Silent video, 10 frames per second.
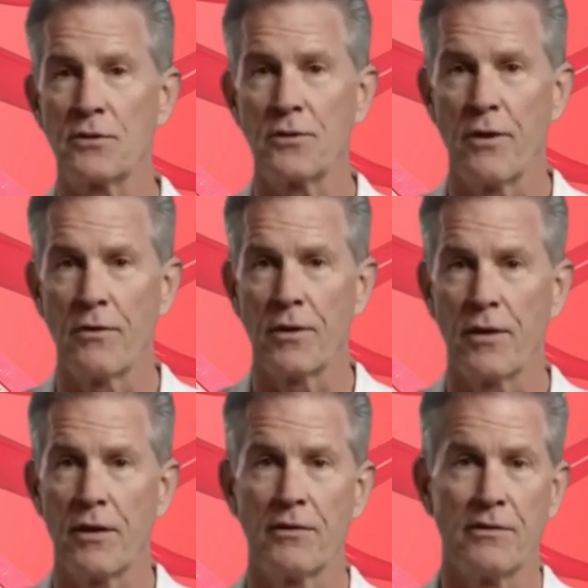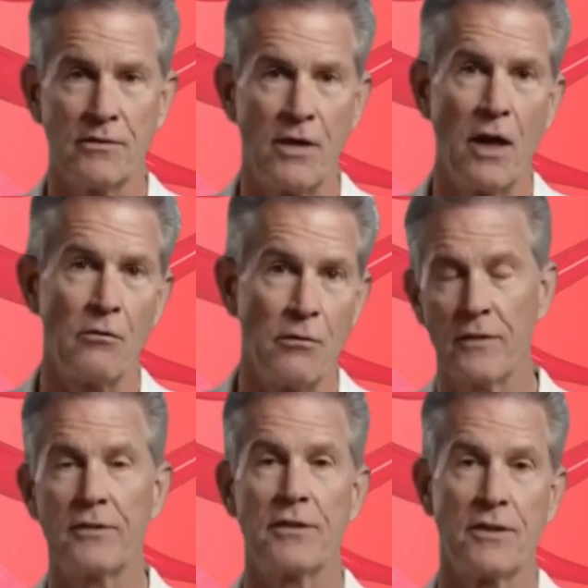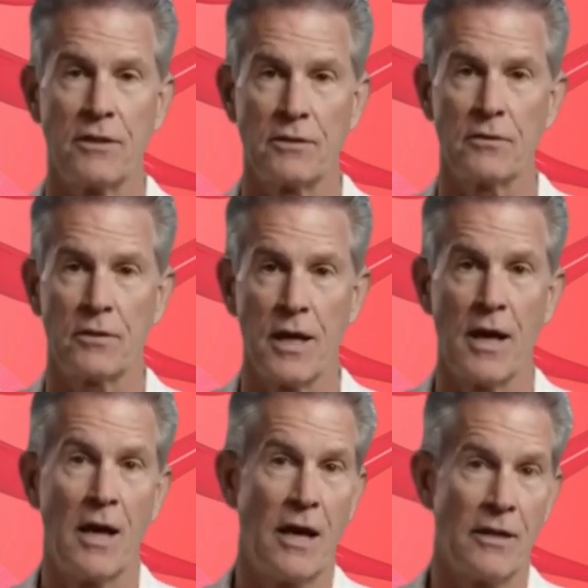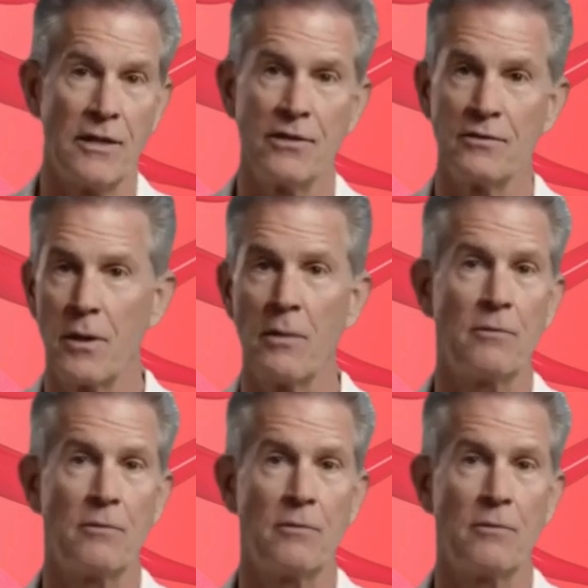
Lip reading: and essential nutrients due to restricted blood flow,